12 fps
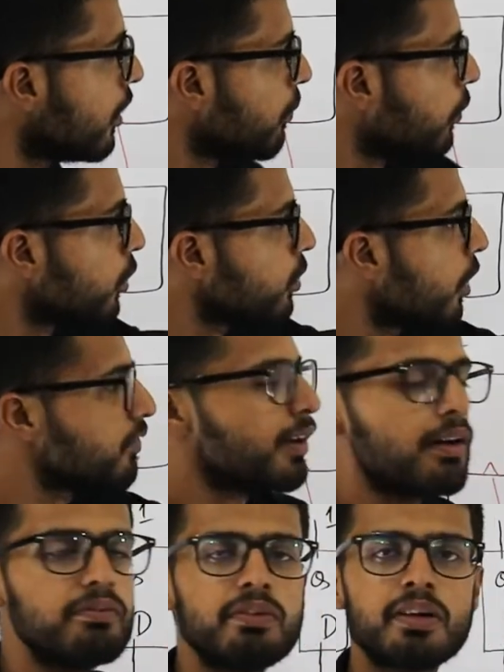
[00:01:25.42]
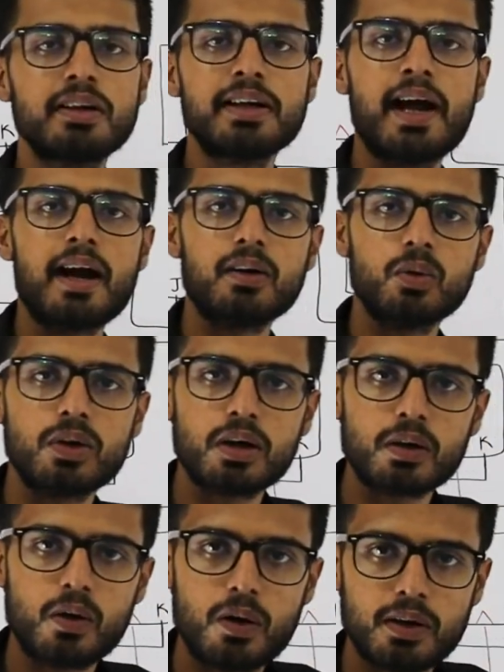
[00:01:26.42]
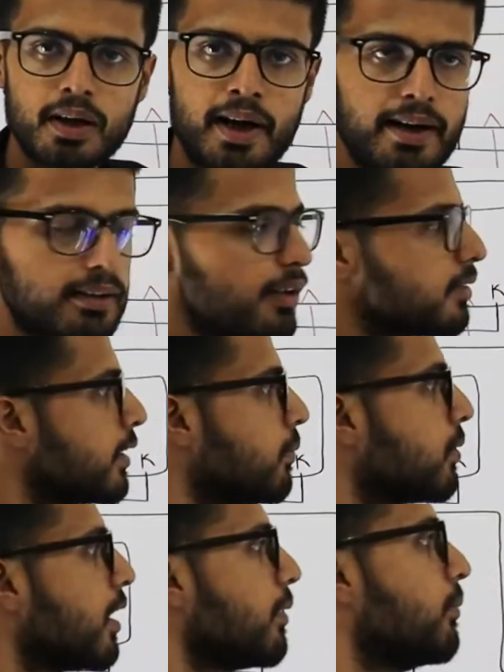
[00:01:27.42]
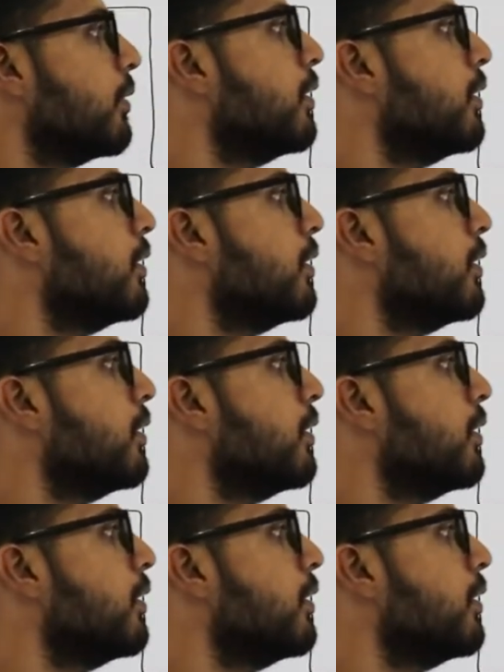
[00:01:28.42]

Now both of them will react to the clock at the same time.